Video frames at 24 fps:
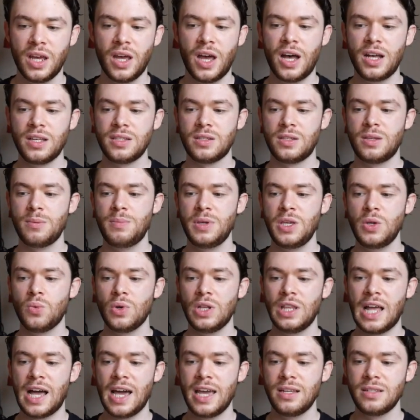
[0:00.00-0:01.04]
us to be
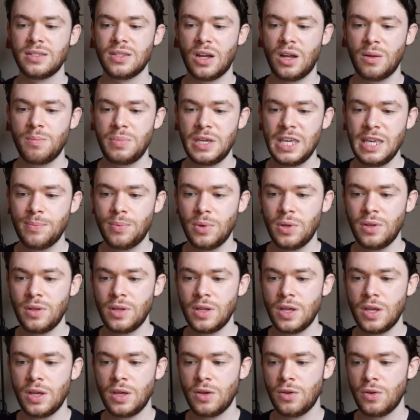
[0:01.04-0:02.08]
reliant on
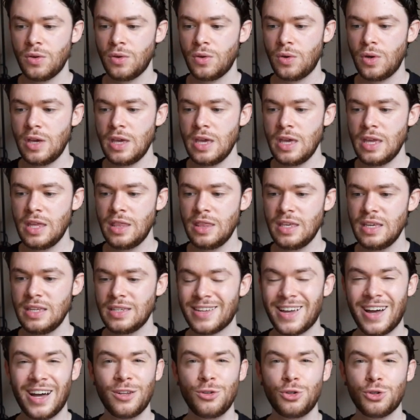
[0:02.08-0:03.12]
people in these
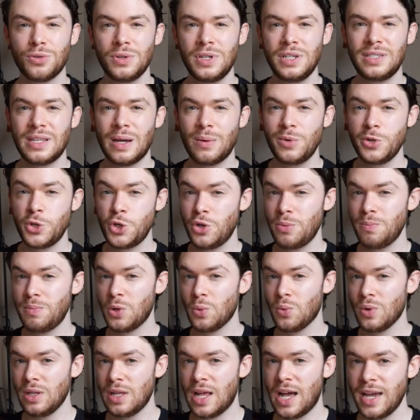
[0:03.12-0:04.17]
countries that we shouldn't be
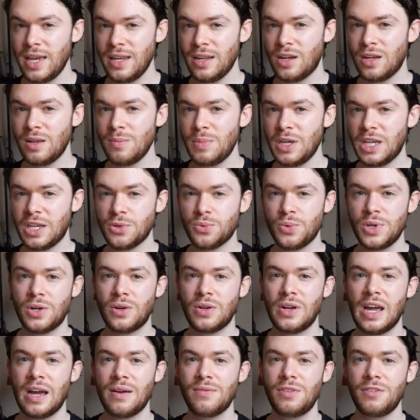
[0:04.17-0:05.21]
relying on because we
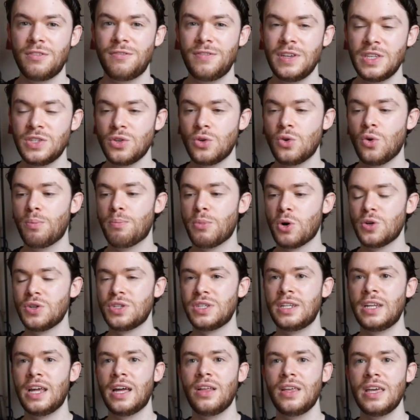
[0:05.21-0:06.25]
don't have the physical
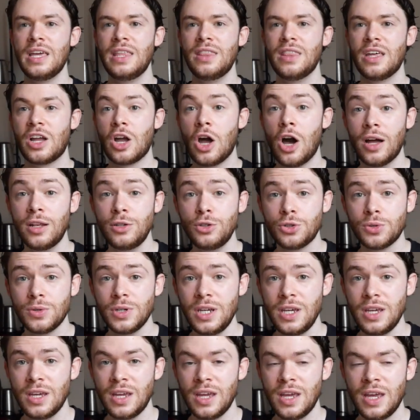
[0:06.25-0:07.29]
personnel in the
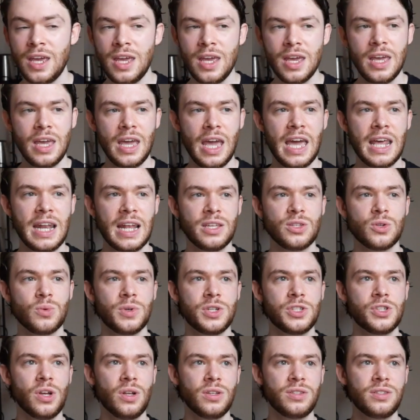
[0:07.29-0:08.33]
country. And as a
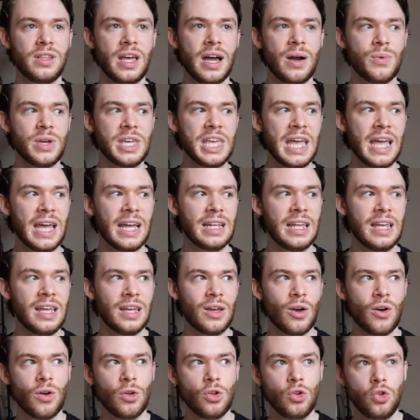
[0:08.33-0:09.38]
result of that, we can't
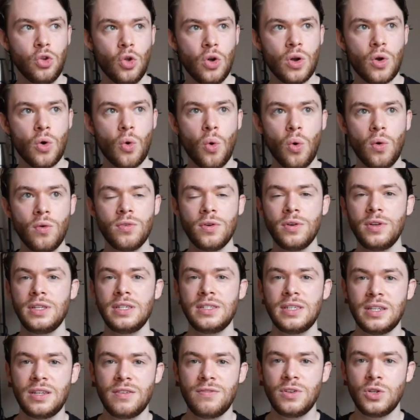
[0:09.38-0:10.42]
look over
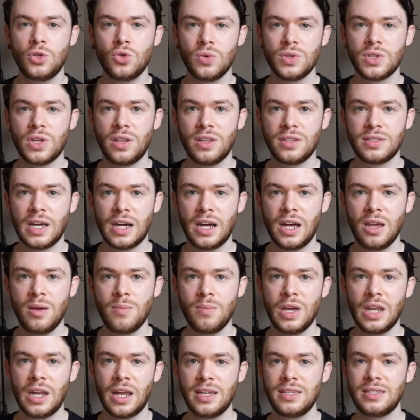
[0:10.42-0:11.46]
these individuals all the
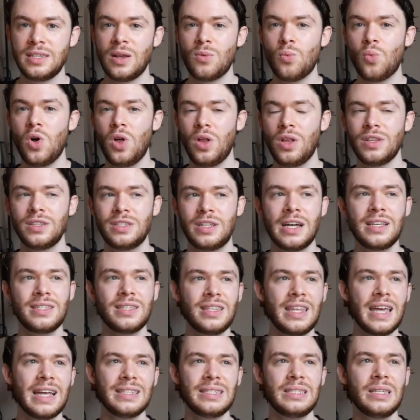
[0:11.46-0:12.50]
time. And I said, well,
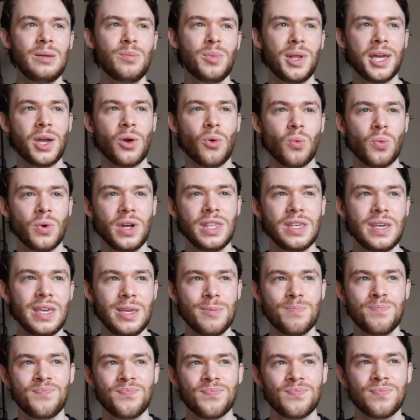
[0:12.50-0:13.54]
doesn't that seem like a
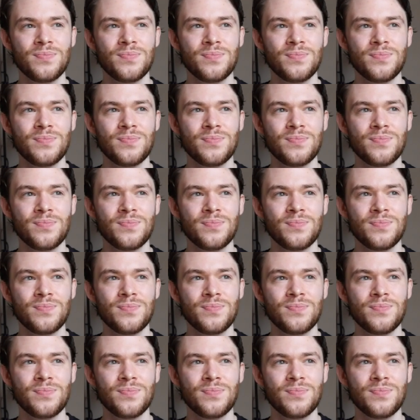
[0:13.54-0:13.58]
really,